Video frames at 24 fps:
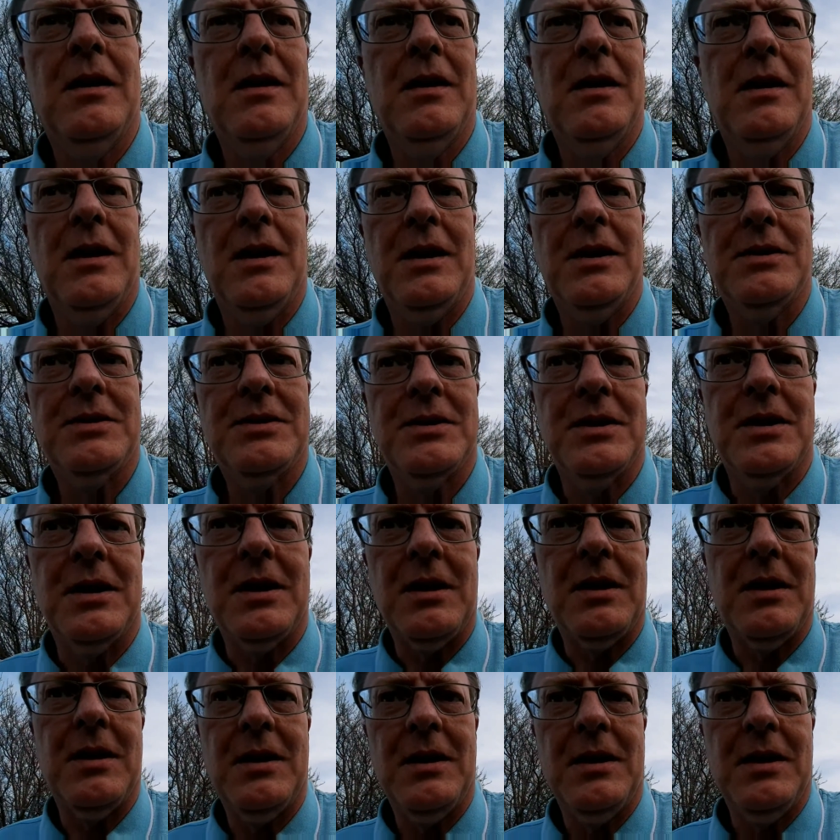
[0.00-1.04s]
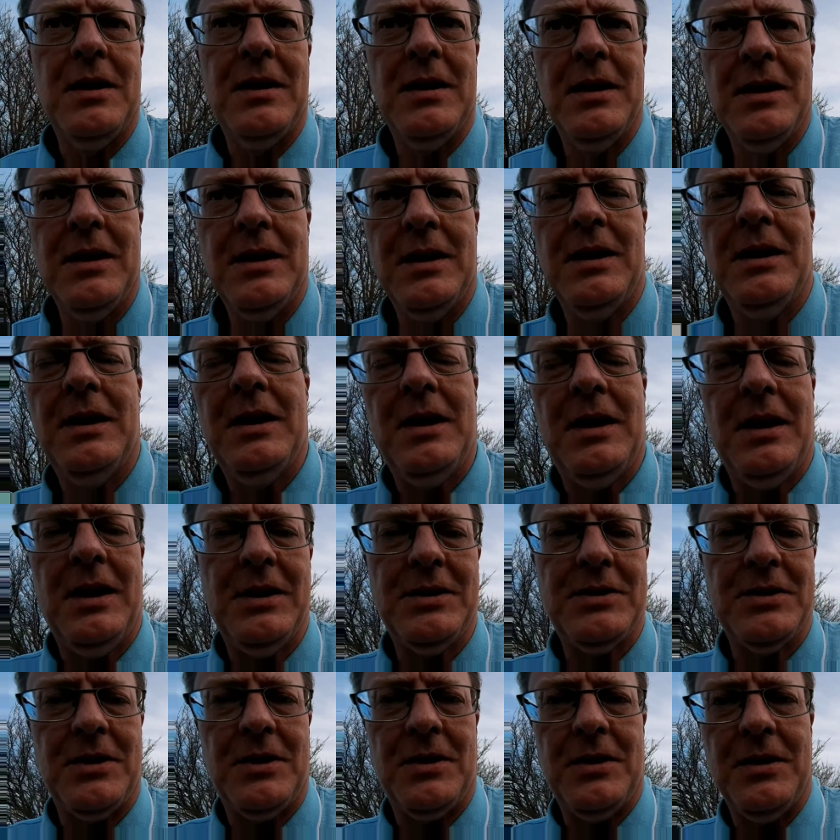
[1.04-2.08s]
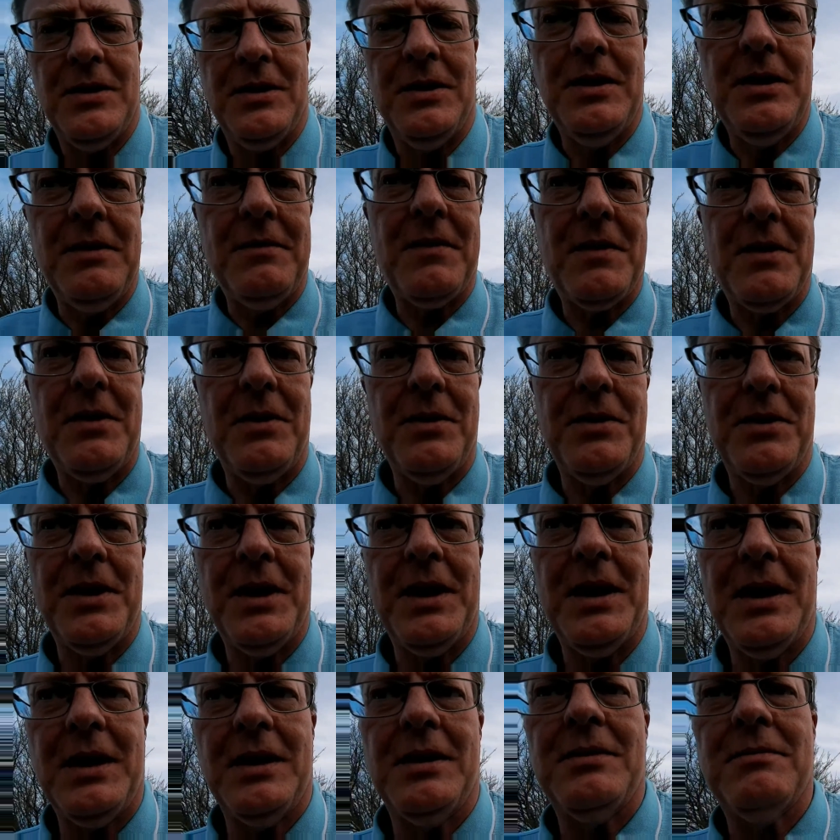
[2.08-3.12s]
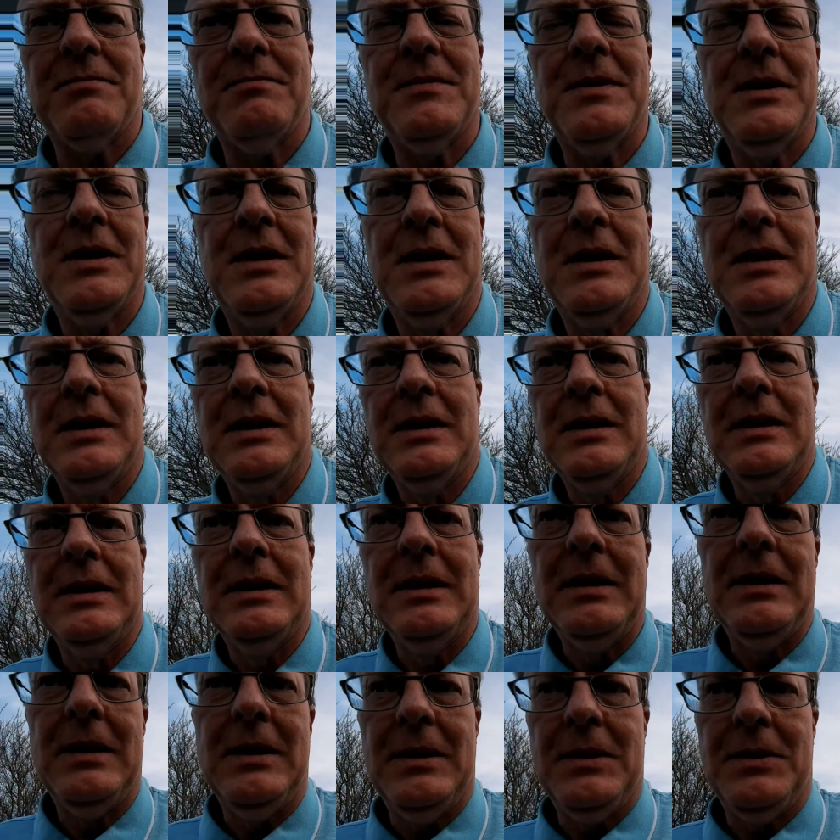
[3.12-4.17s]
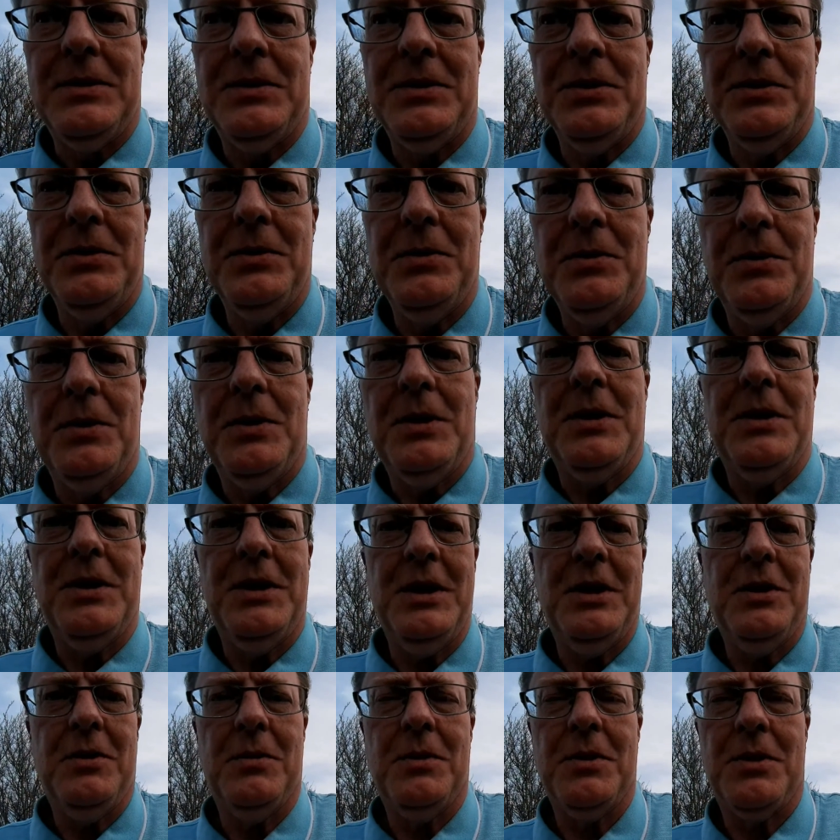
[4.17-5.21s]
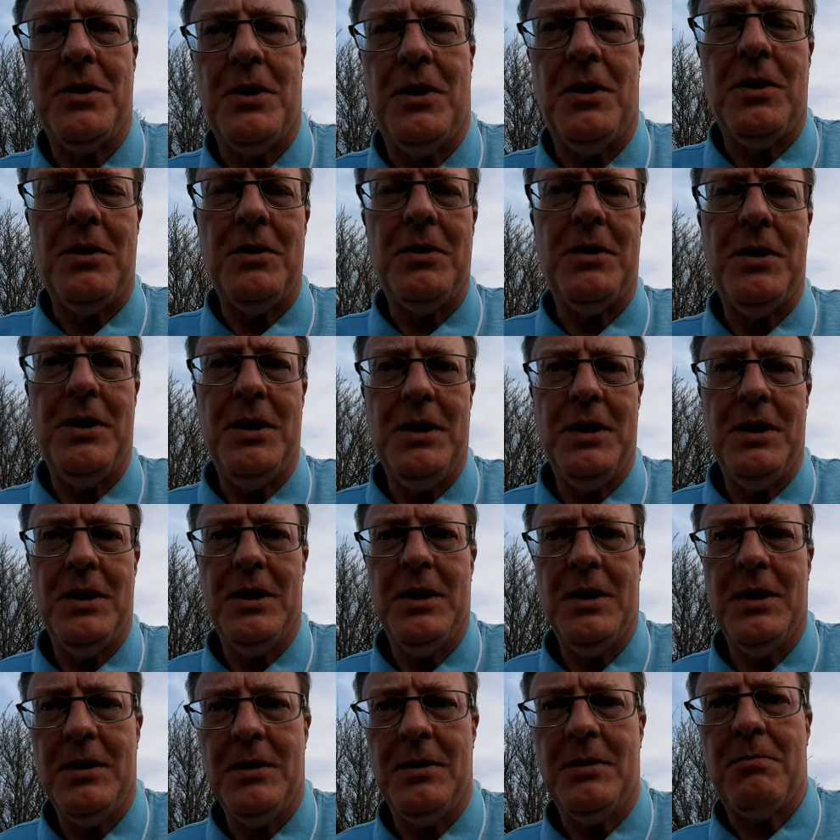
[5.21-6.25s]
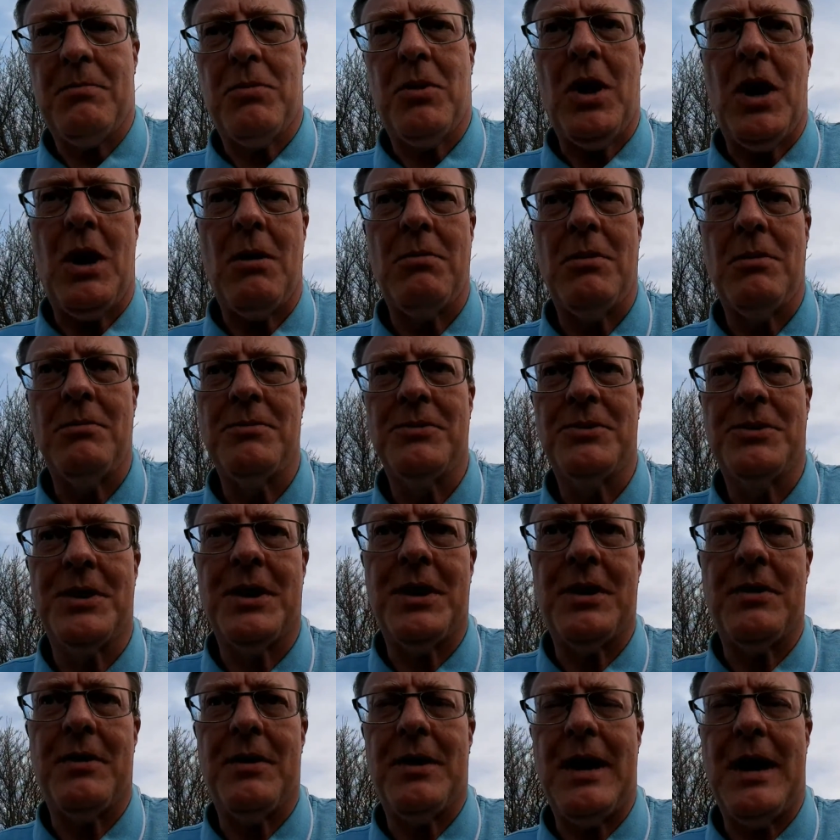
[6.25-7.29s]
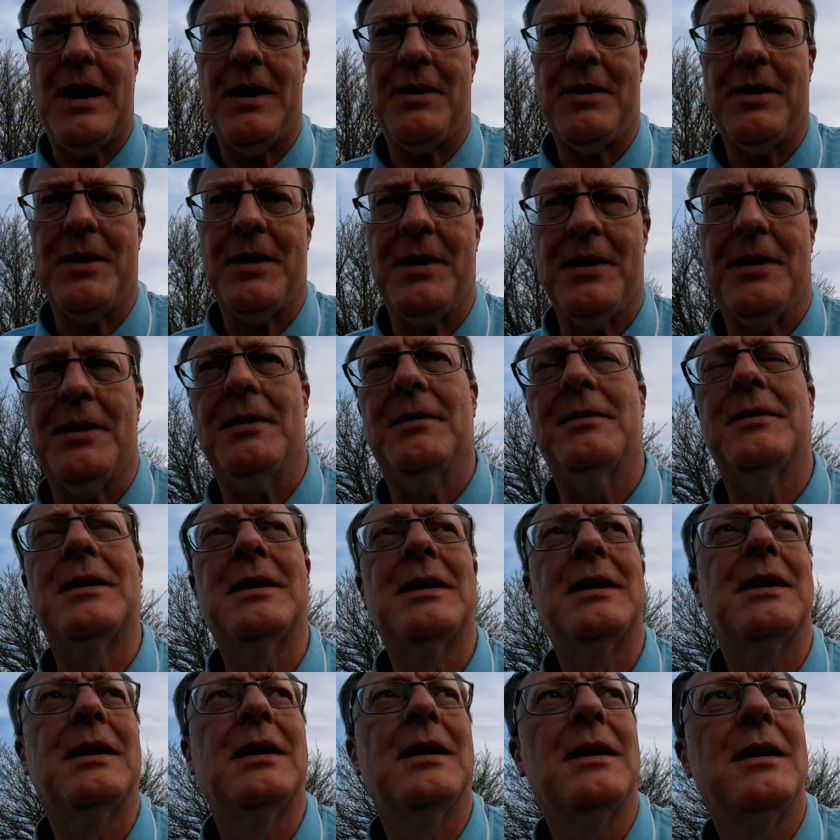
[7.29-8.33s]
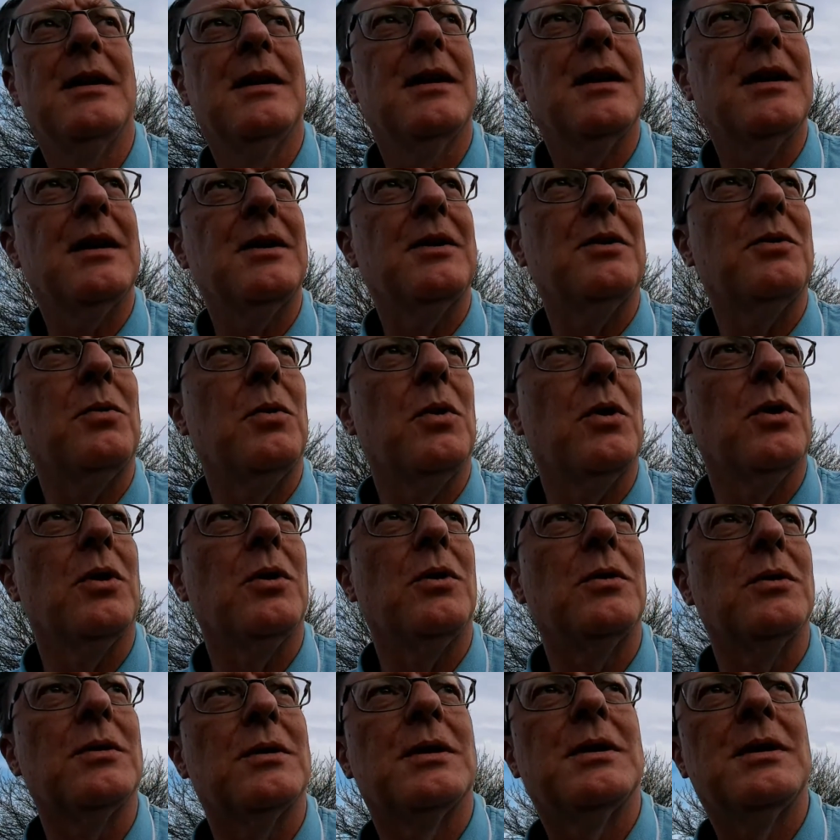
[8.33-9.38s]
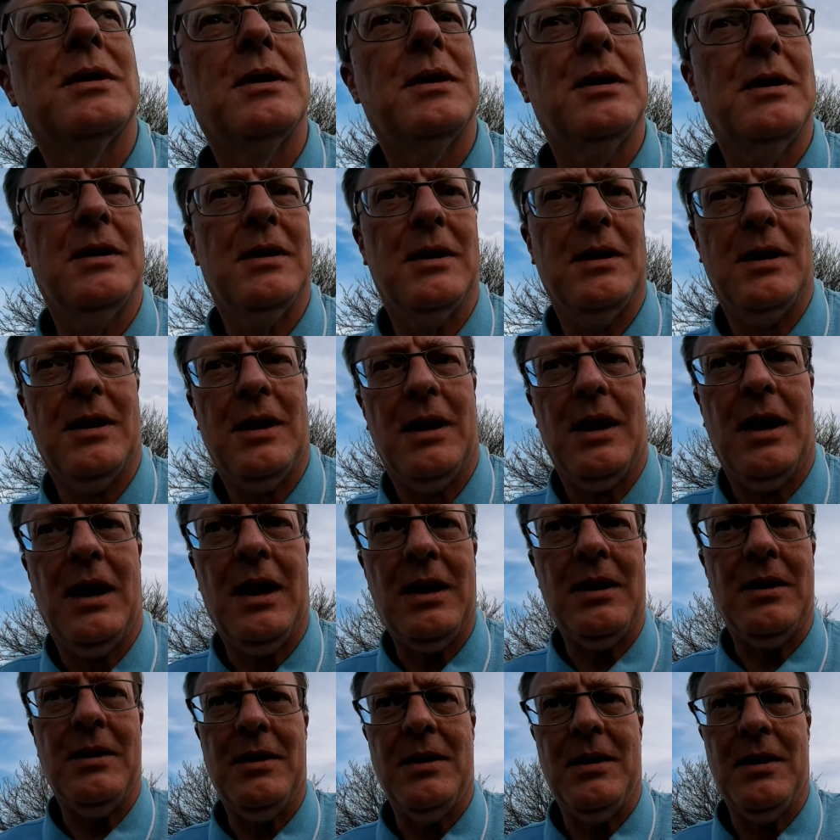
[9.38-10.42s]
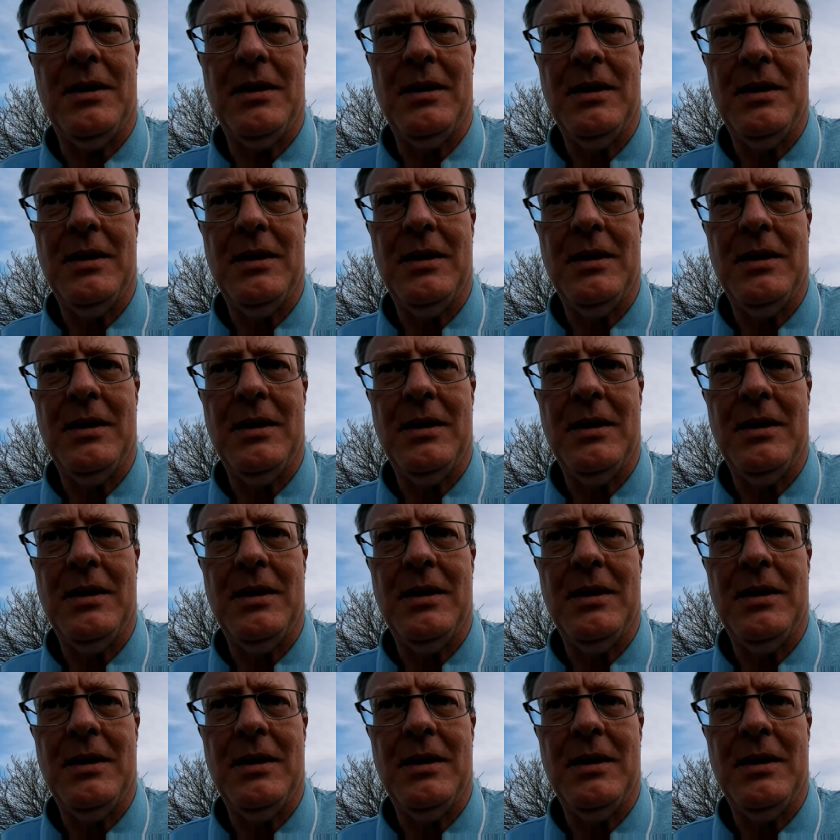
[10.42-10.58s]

It's a difficult thing to deal with all the problems that are out there in the world and